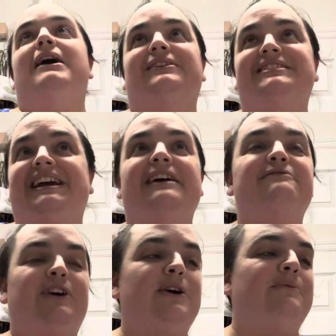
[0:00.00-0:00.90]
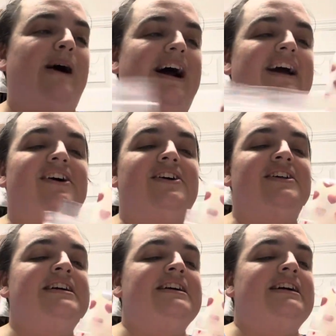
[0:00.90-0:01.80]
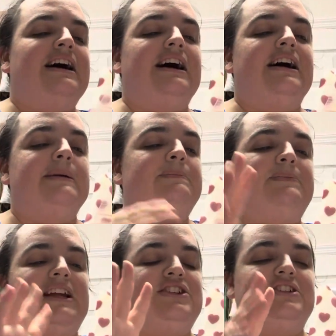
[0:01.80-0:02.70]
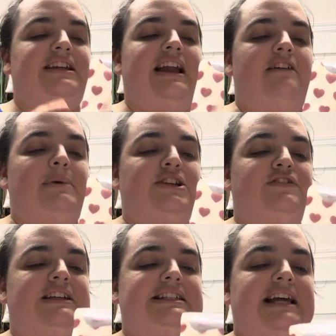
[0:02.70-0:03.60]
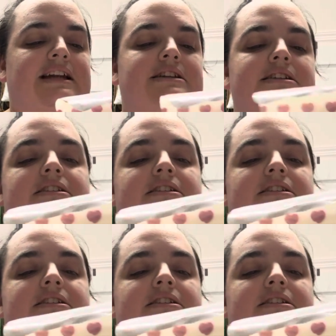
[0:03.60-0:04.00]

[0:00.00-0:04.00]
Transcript: melting it for a while. Um, it just didn't have much of a scent.